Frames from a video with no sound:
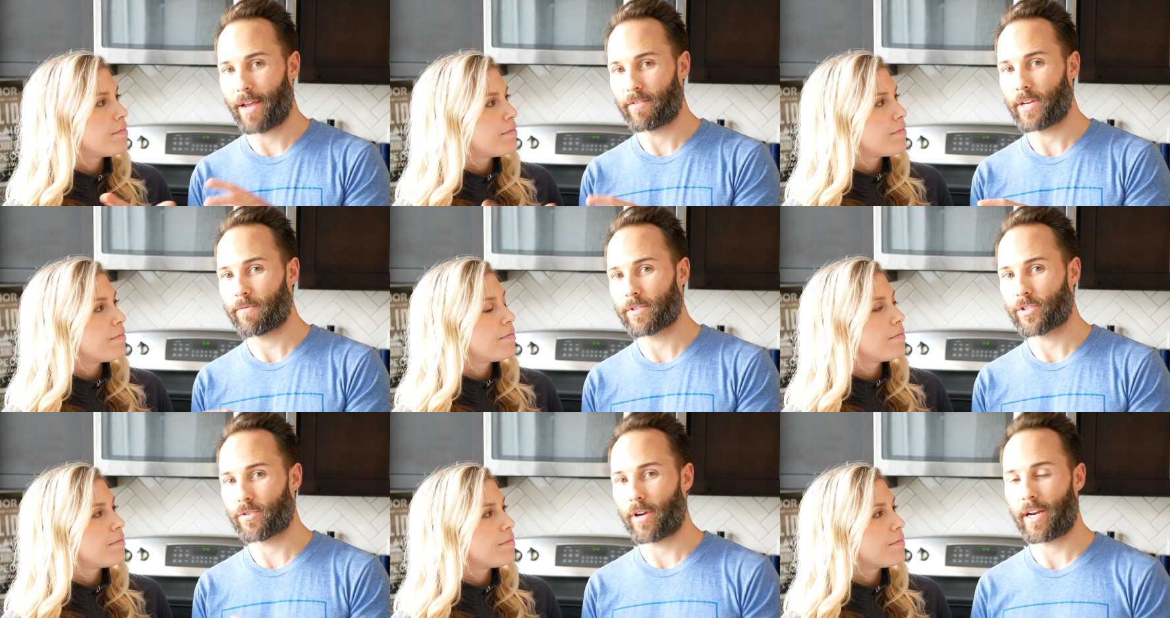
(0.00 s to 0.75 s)
Speaker 1: have a different
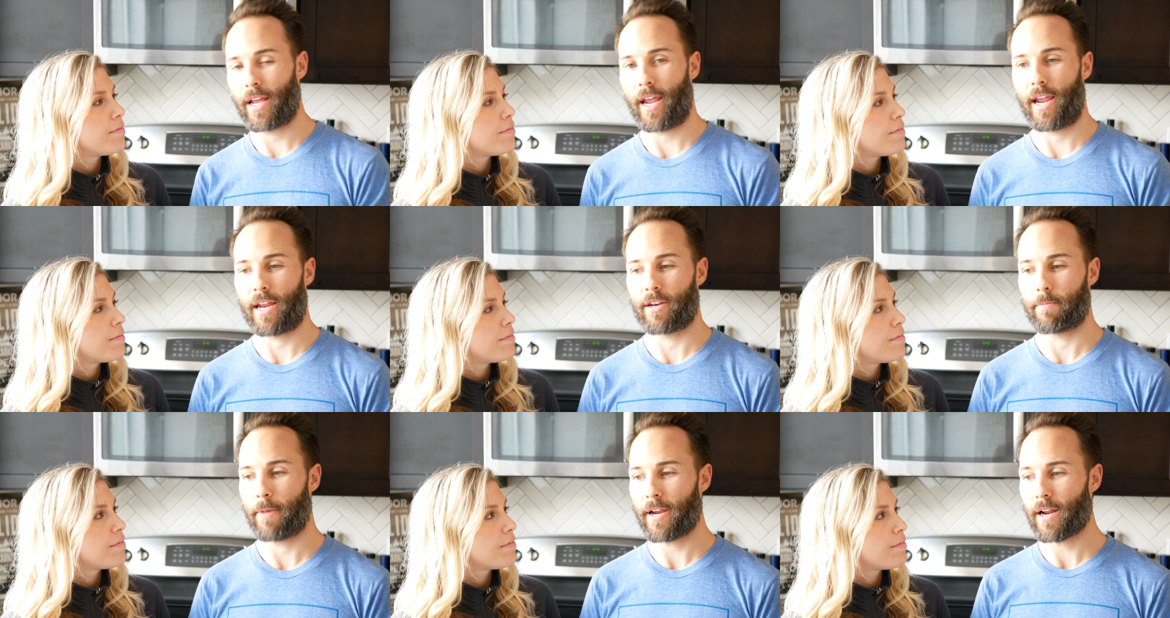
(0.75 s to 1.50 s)
strain, and
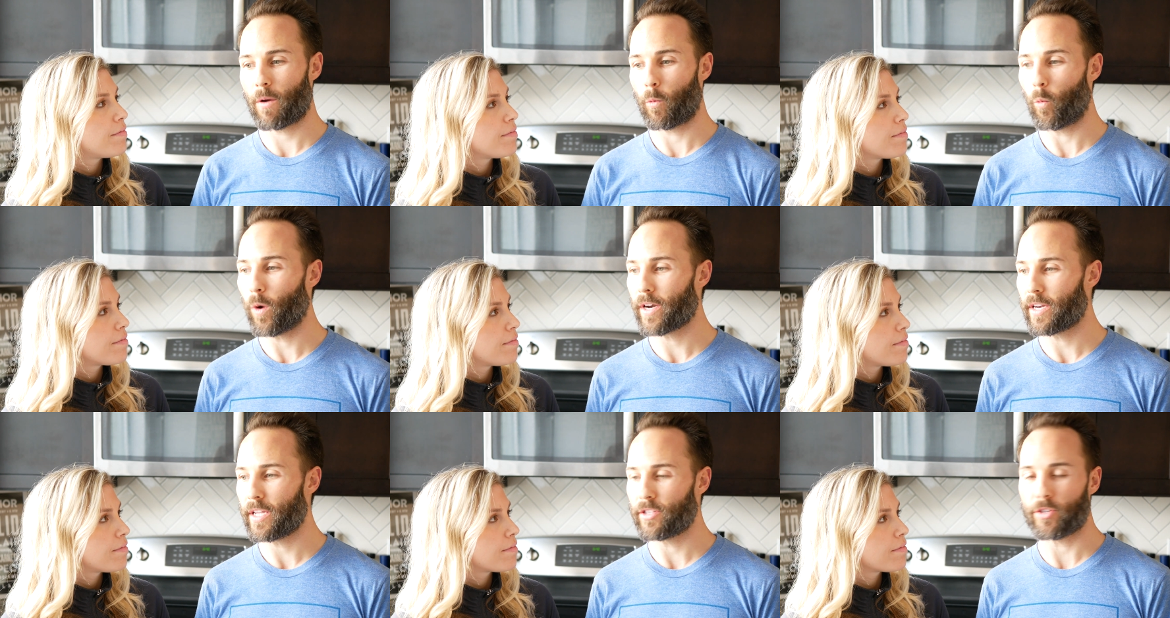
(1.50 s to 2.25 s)
depending on what
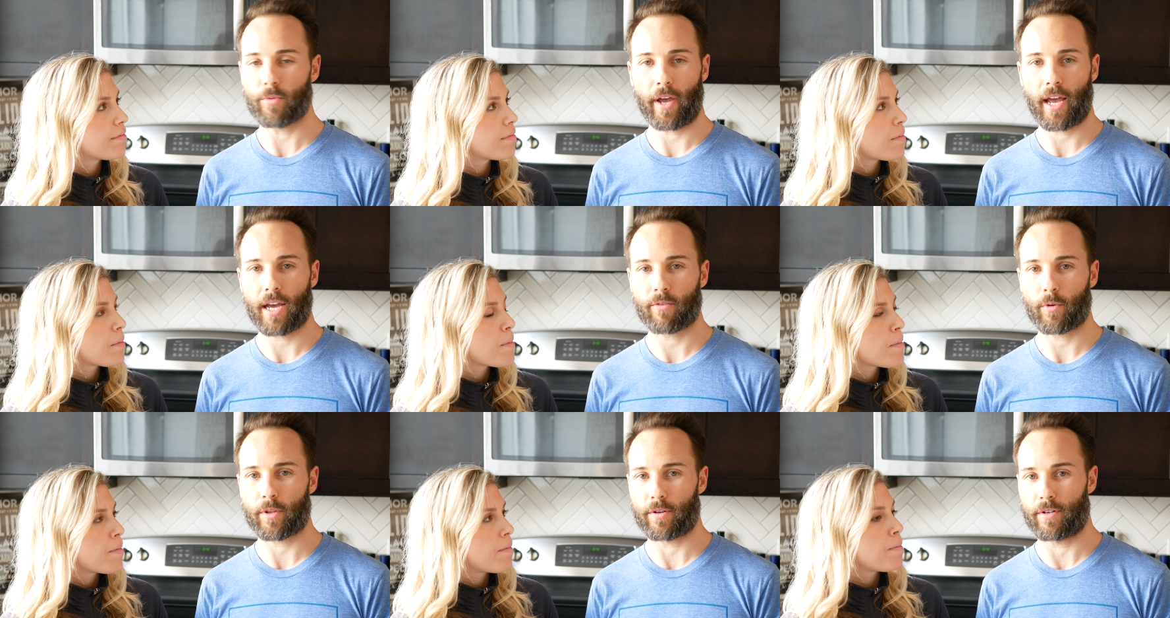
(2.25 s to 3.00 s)
needs you have,
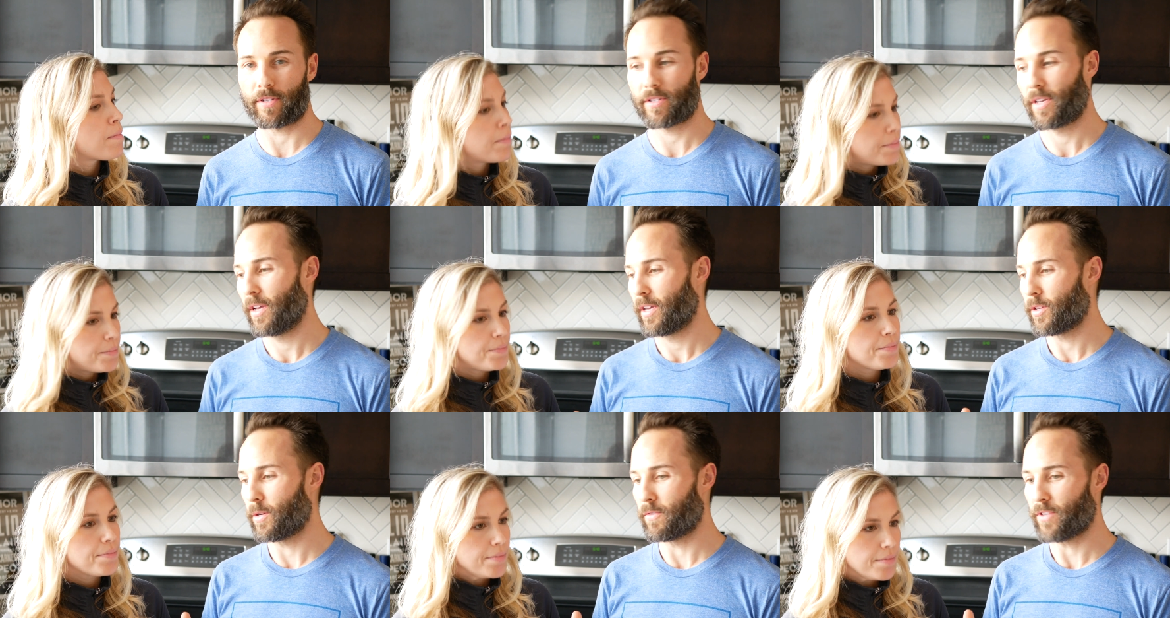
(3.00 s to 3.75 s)
whether it's
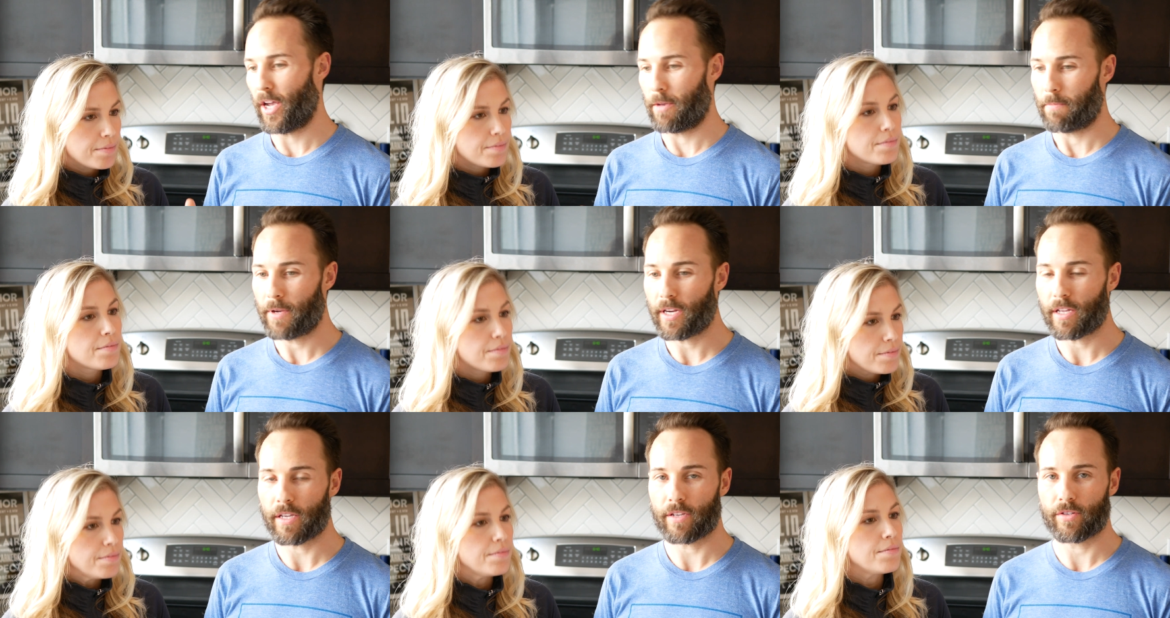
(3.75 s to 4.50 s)
you have
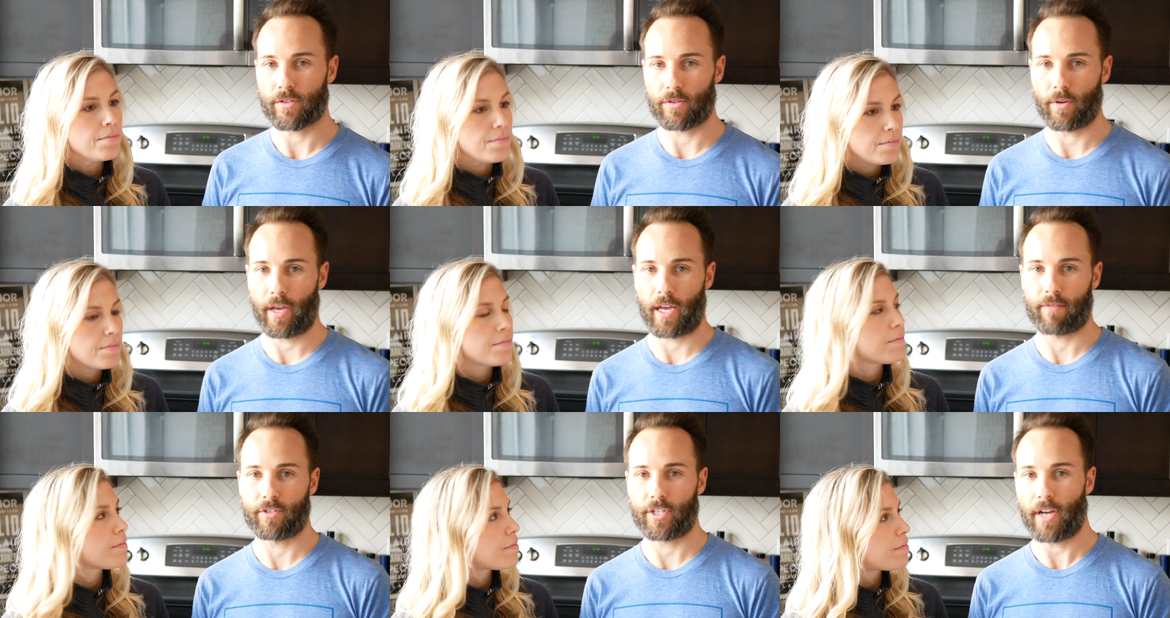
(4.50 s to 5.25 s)
diabetes, you
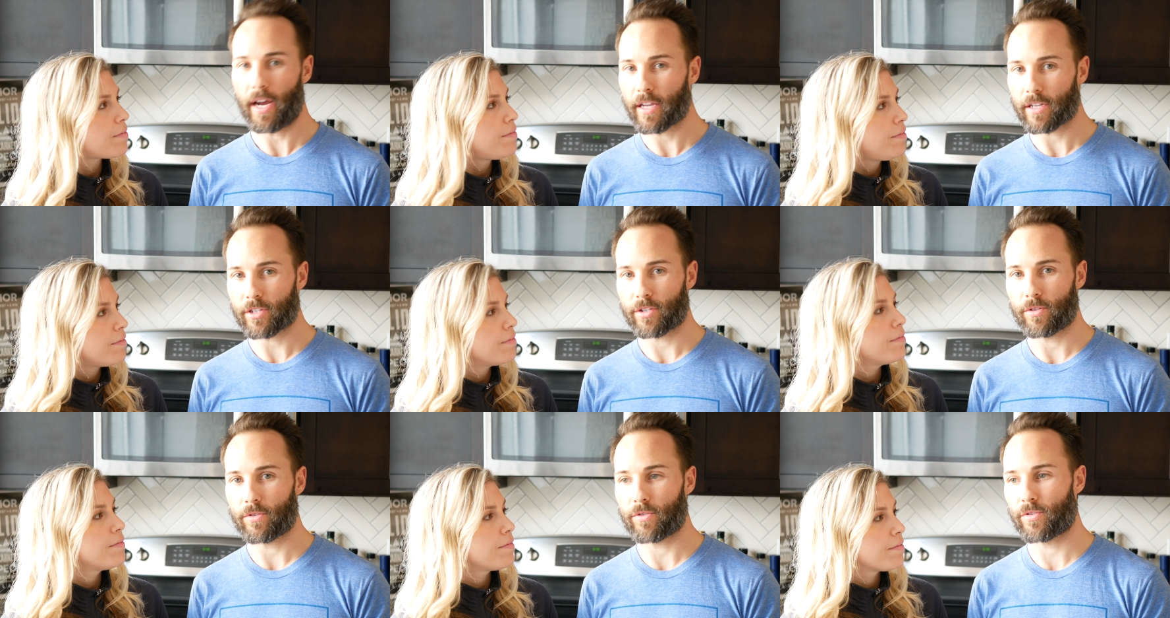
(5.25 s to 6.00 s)
have GI
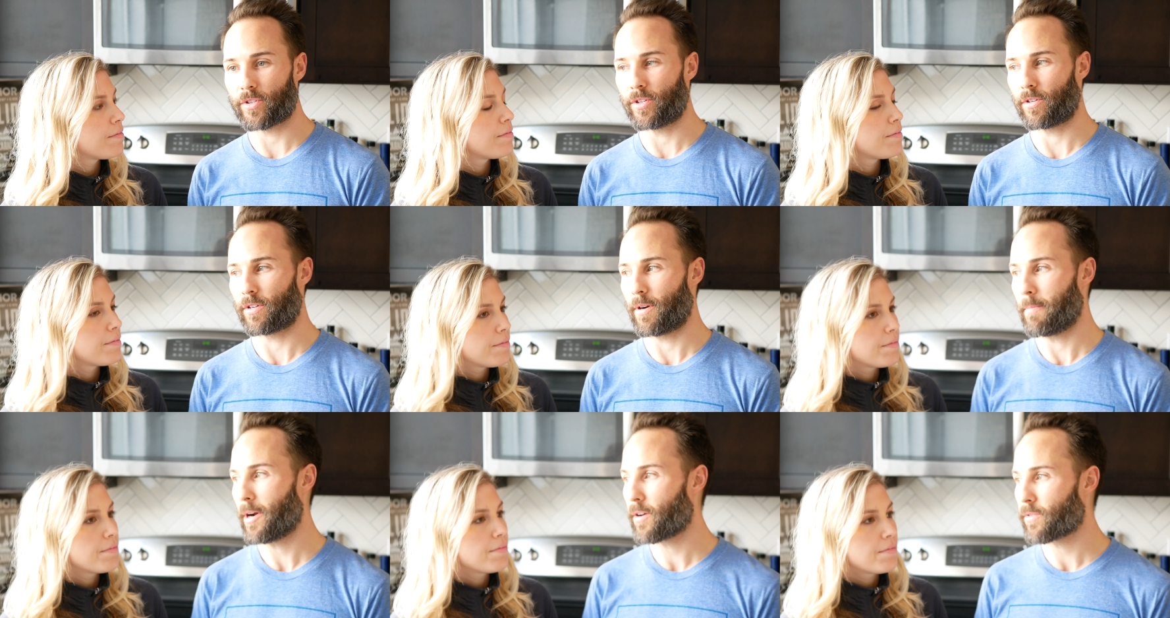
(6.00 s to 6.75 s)
issues, you're a
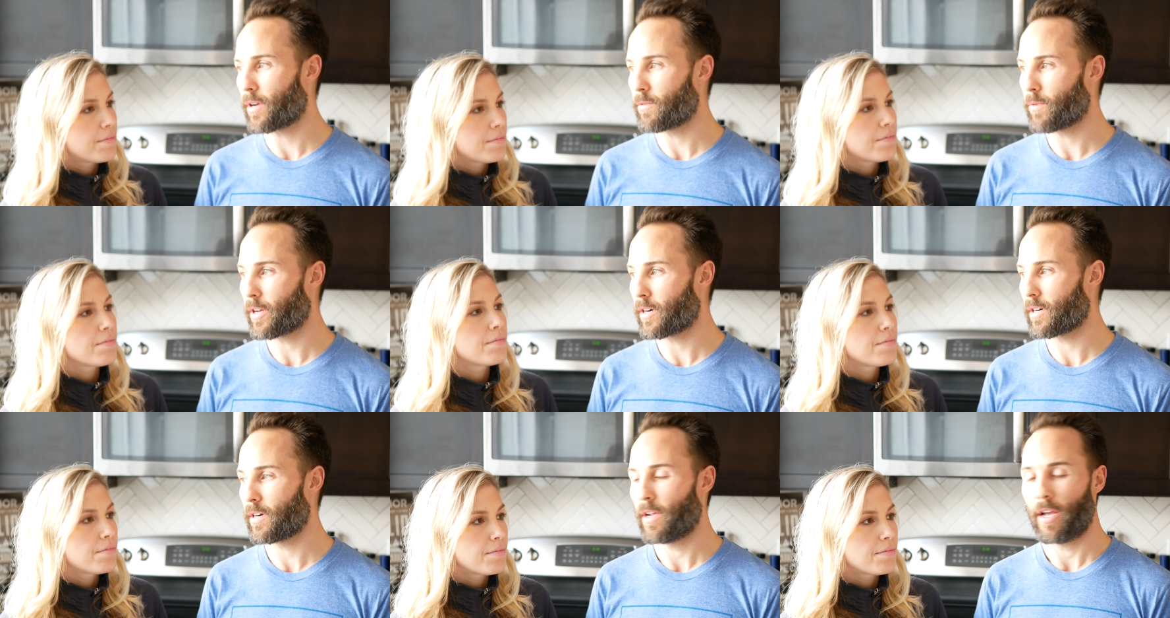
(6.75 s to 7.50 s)
marathon
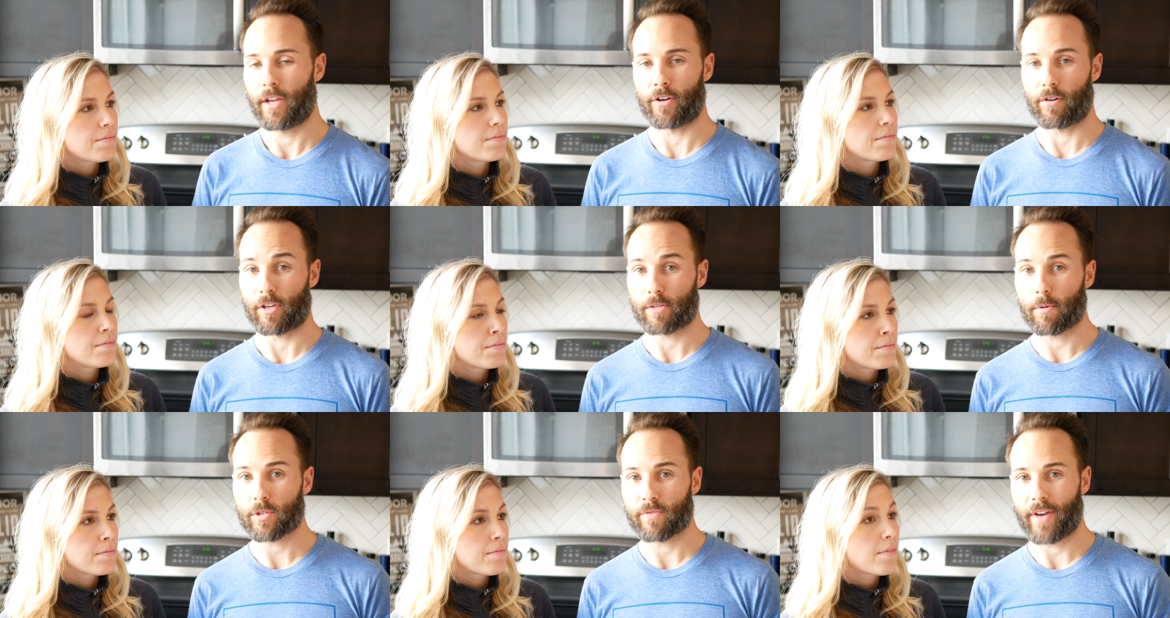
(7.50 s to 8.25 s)
runner, you're an
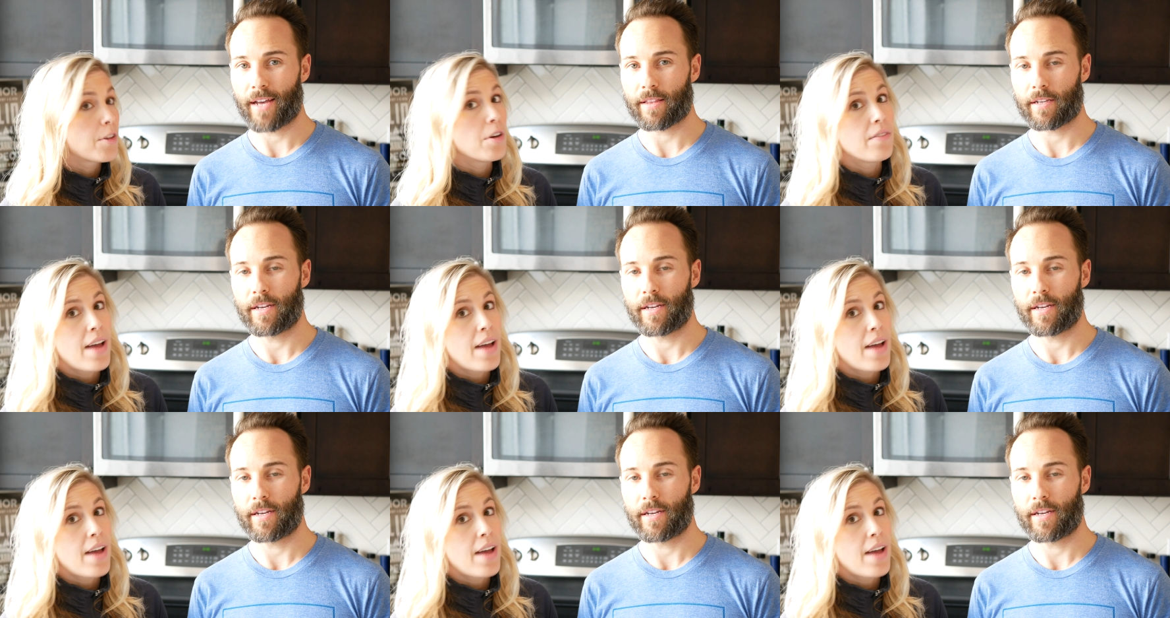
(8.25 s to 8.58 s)
explosive athlete.